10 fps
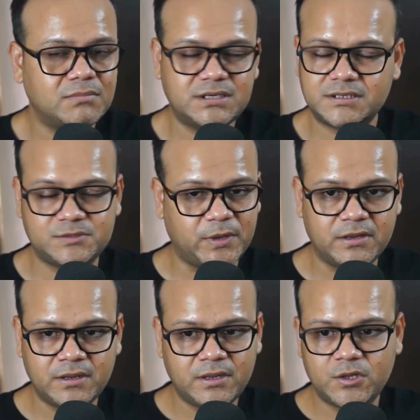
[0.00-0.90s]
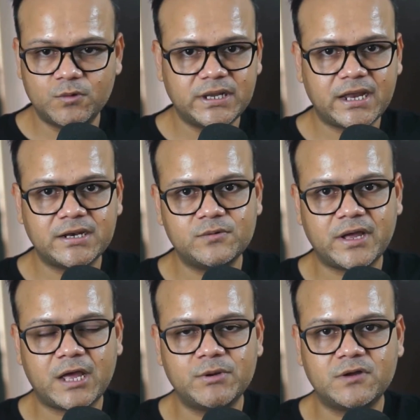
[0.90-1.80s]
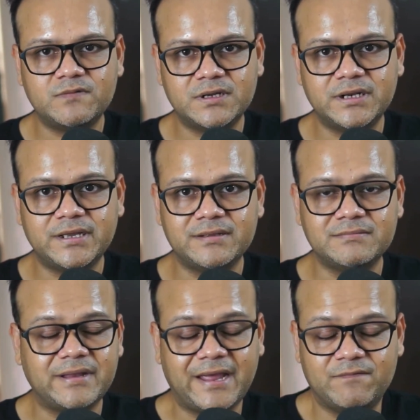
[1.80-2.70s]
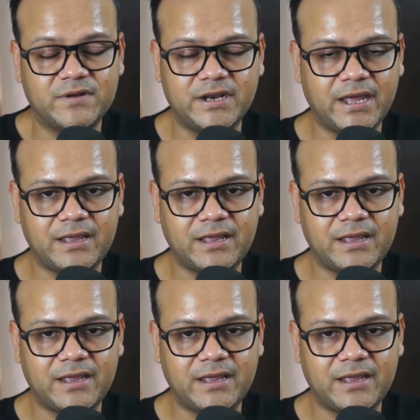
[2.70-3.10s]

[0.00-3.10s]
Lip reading: trust me, you will get into a habit of learning every day.